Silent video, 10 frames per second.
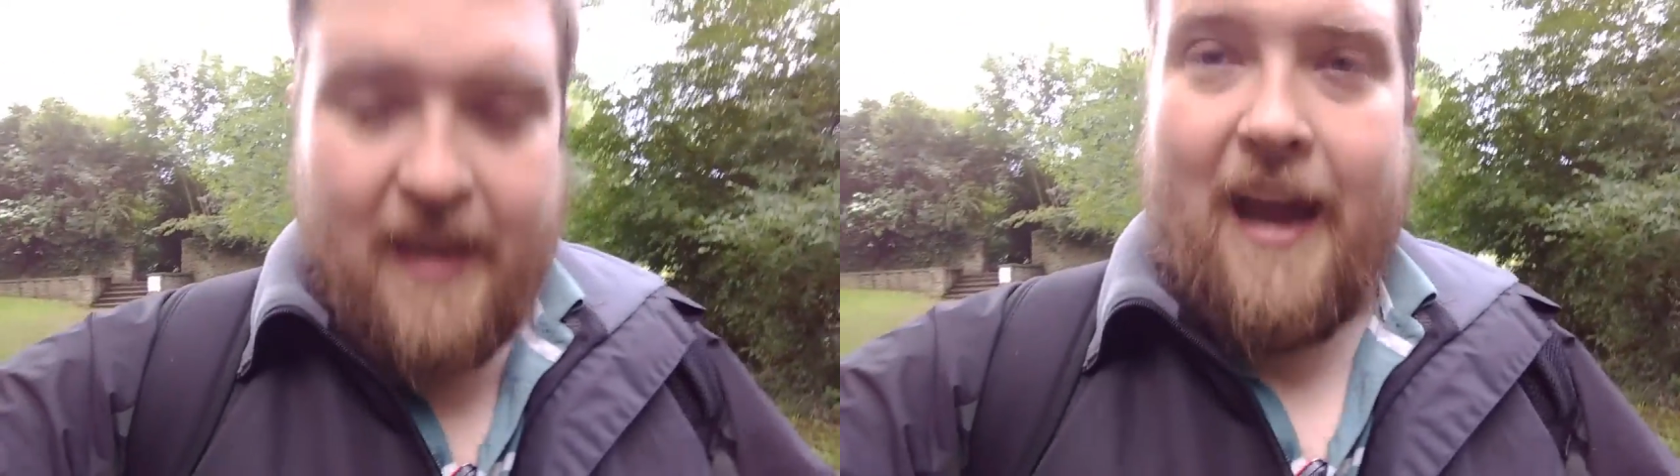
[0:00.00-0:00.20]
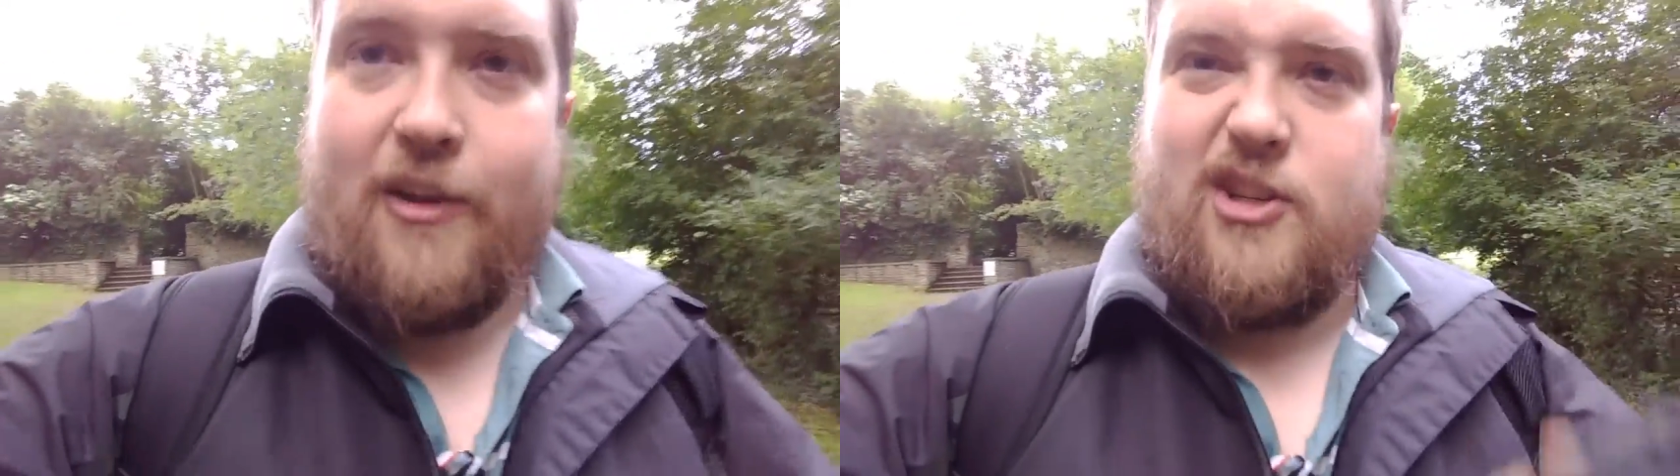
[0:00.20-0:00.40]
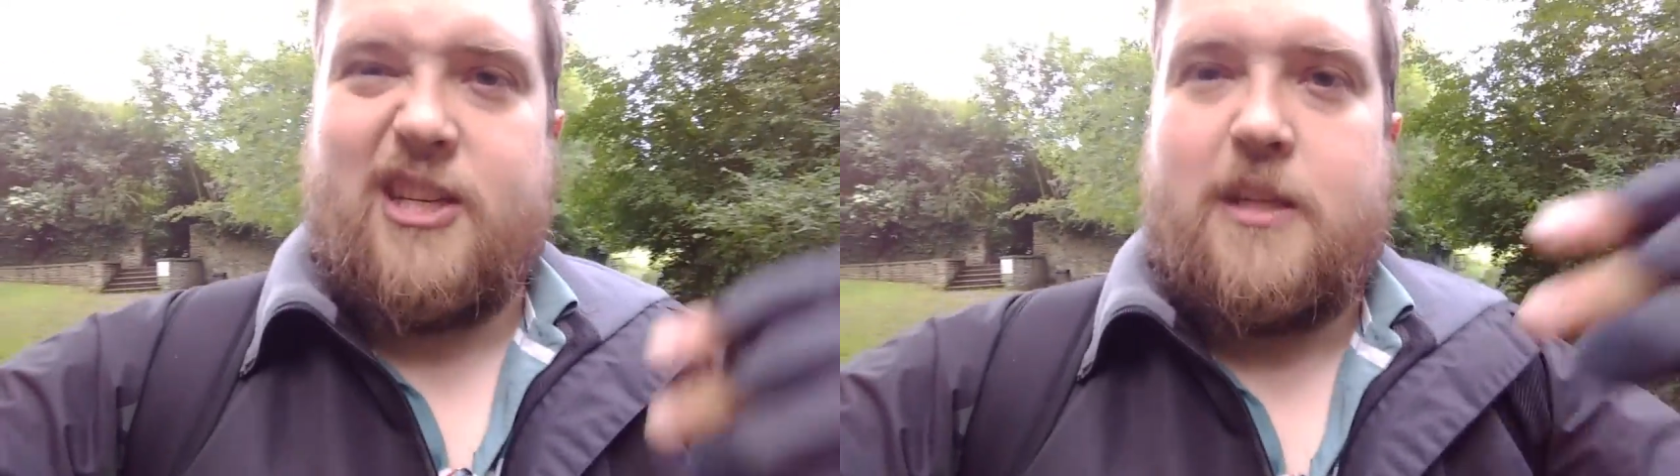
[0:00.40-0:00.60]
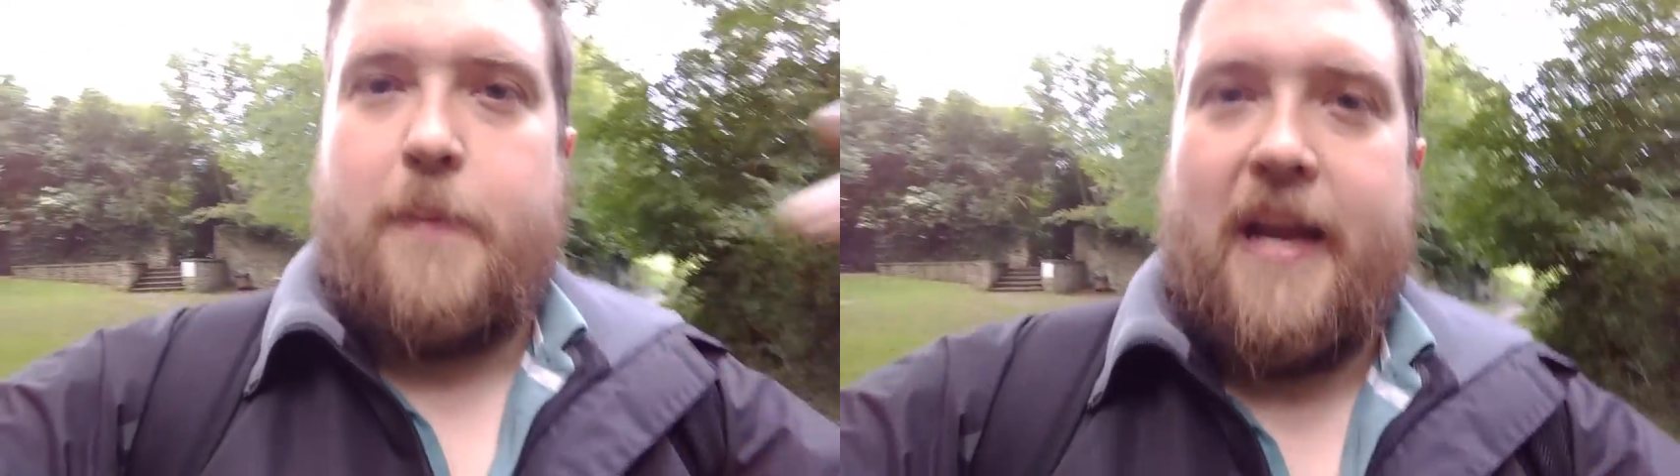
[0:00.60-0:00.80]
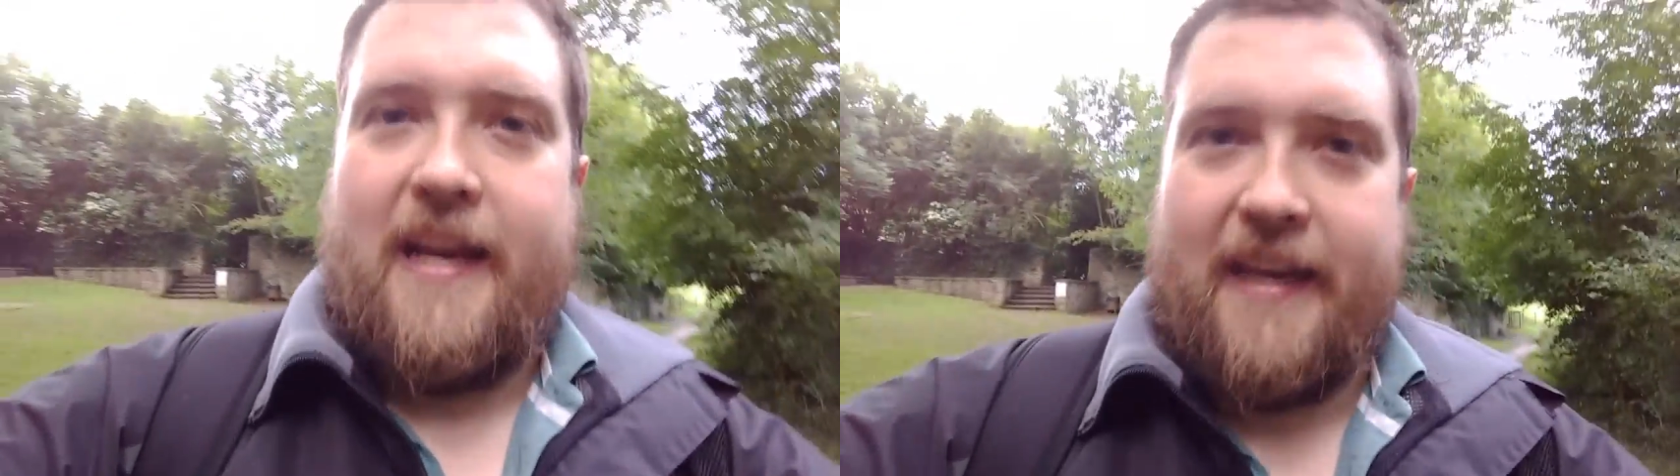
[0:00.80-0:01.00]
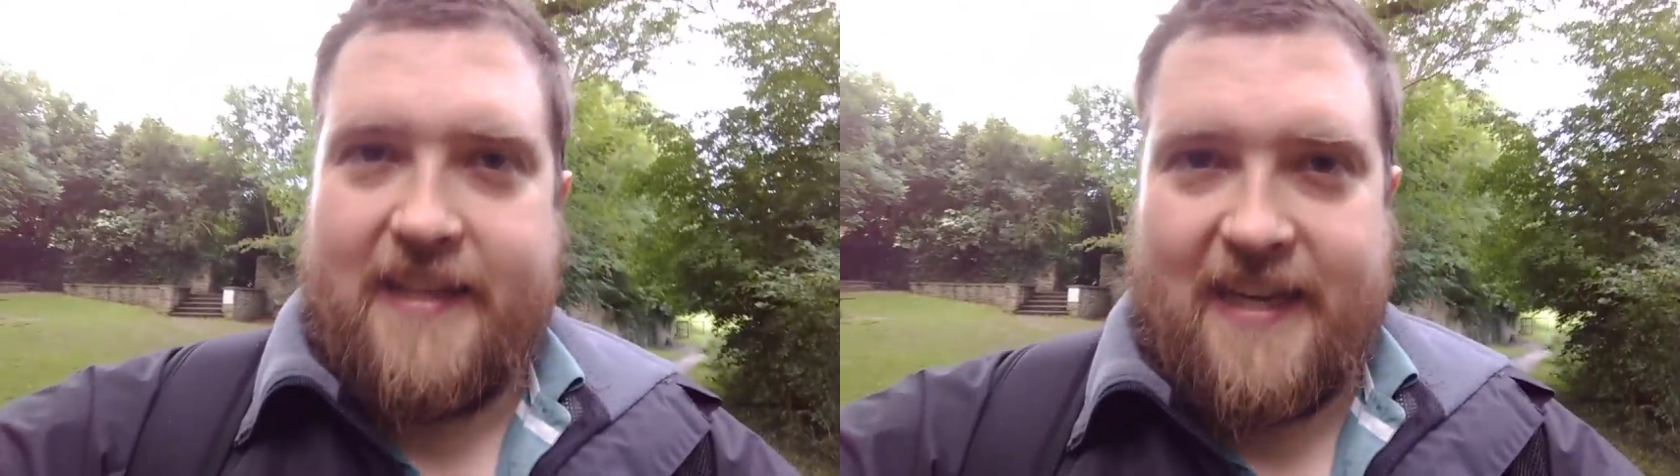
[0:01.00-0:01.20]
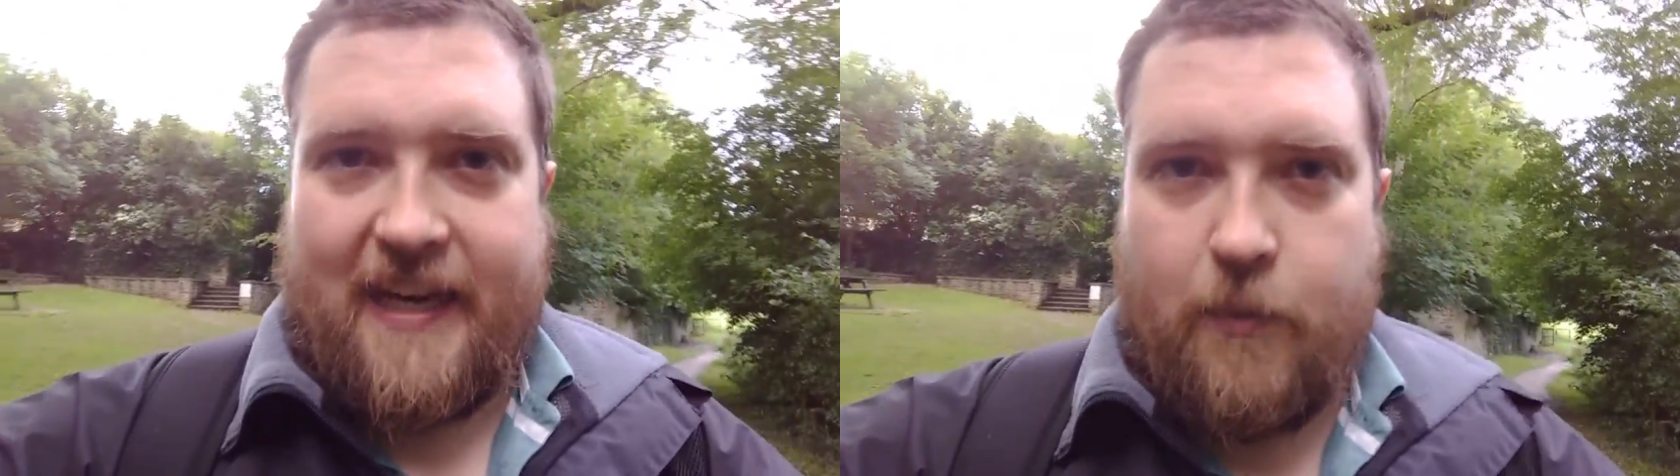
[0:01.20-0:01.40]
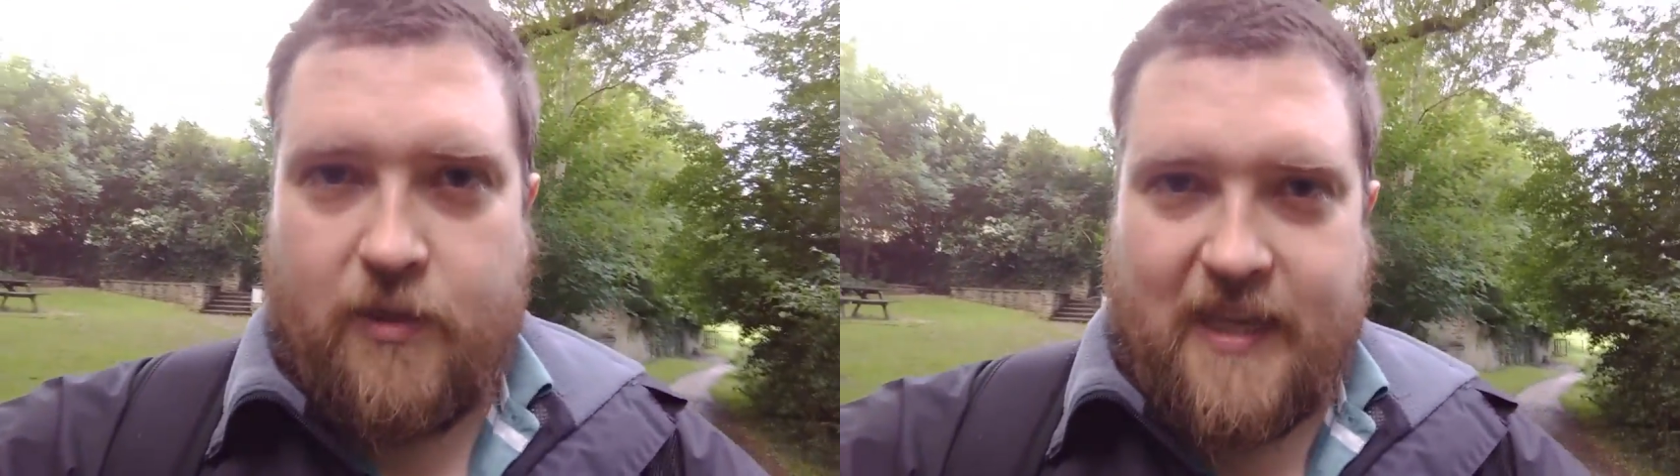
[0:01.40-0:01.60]
and just explaining
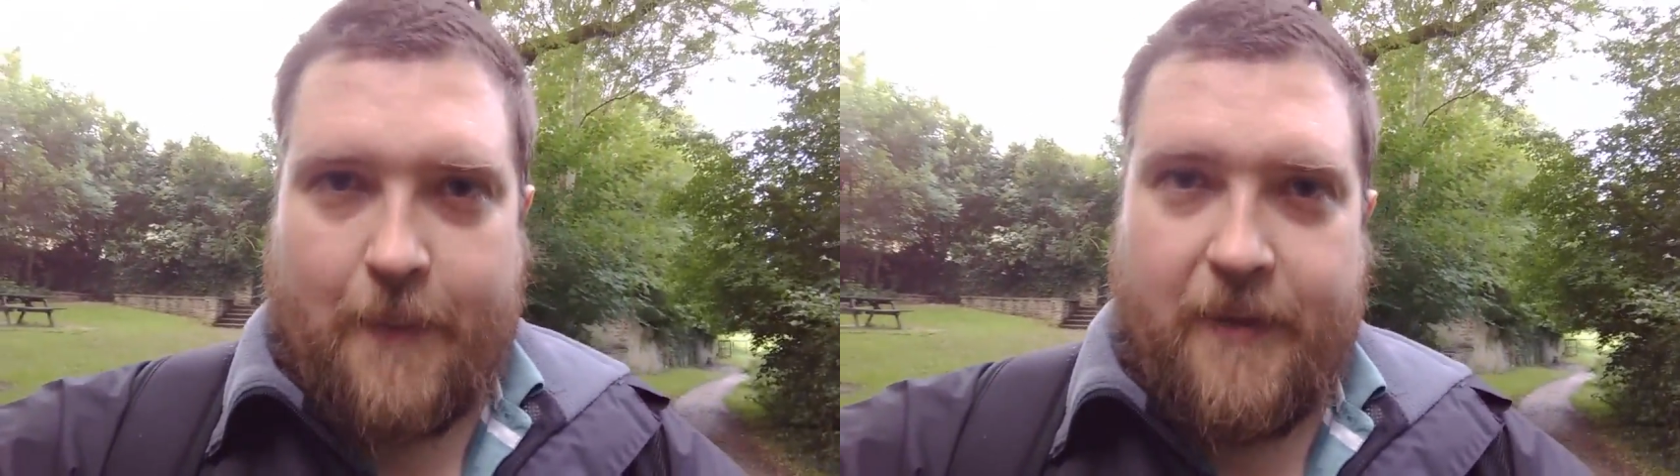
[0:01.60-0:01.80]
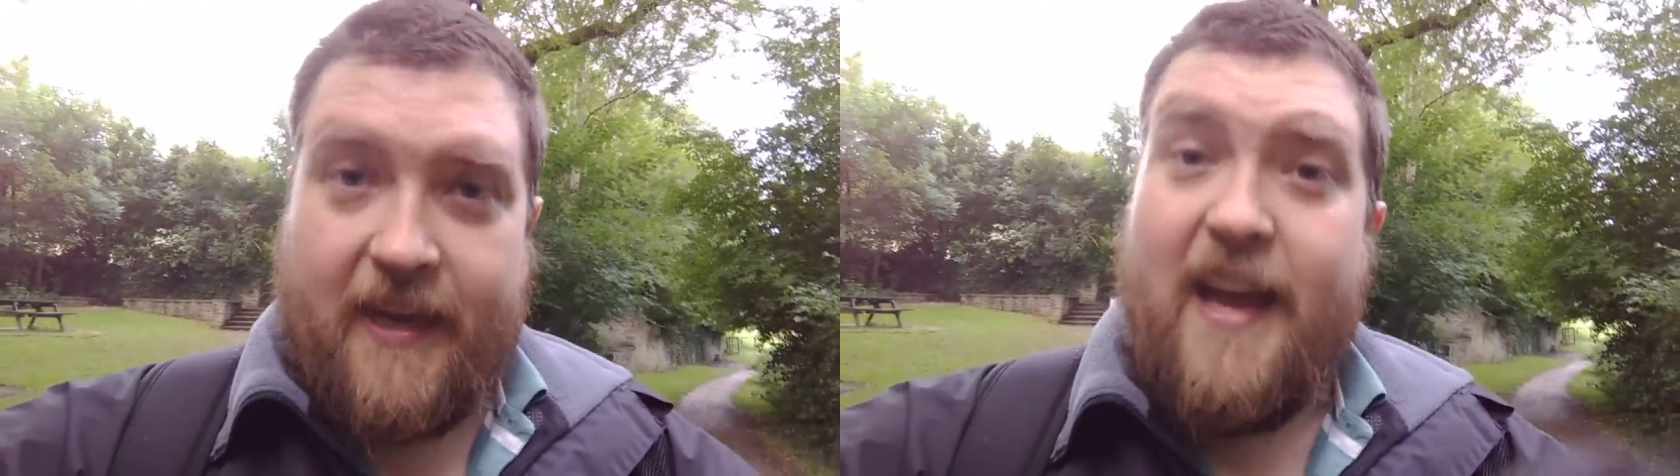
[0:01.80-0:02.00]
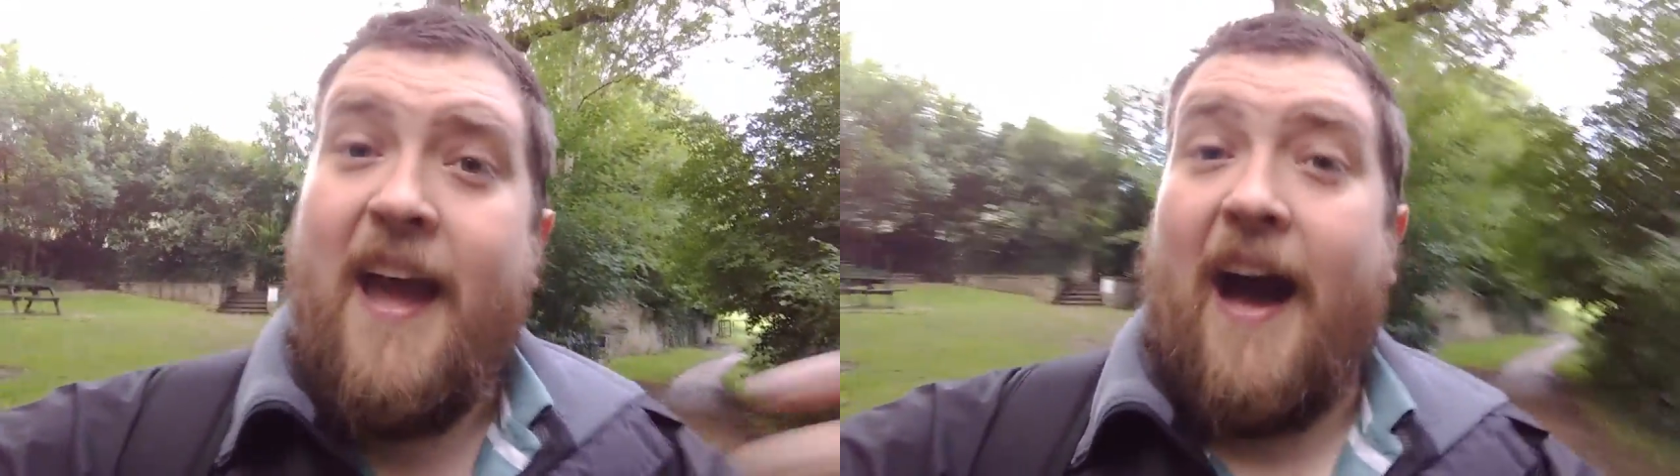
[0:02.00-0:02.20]
exactly what's happening.